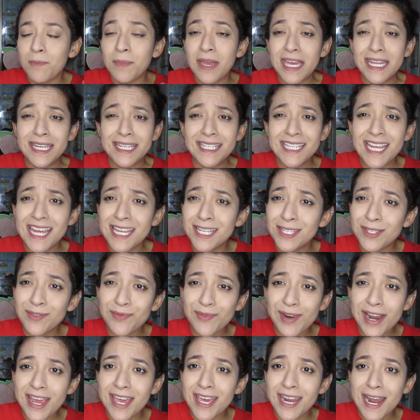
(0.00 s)
Intense
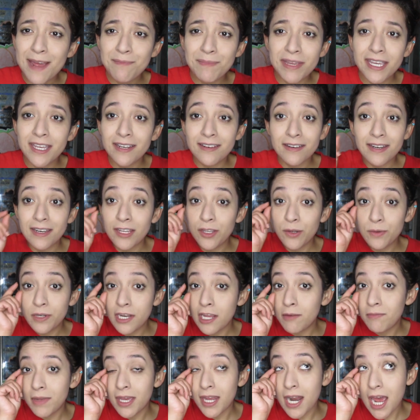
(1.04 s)
Red. I mean, you
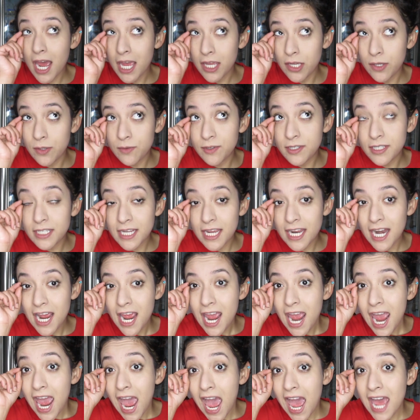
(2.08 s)
name it, I used it.
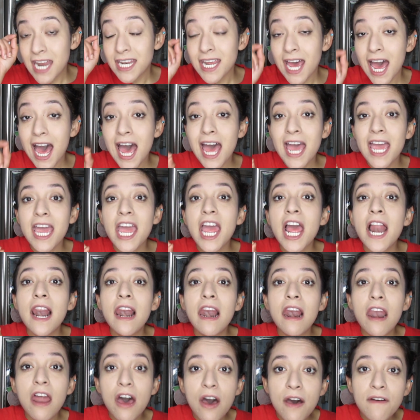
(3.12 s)
And I
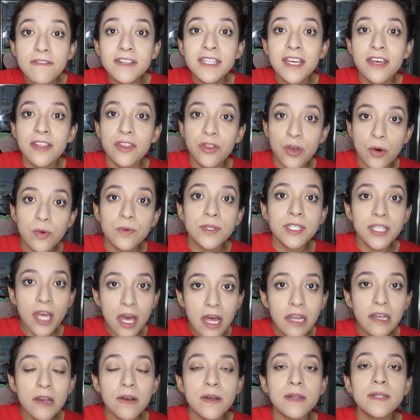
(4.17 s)
loved those
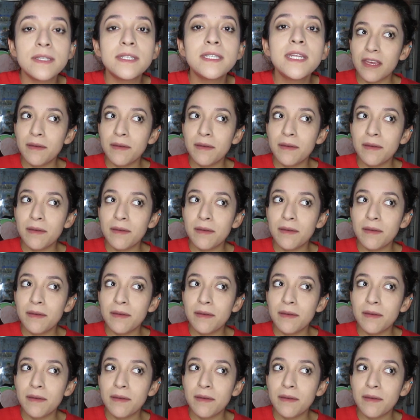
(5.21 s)
colors.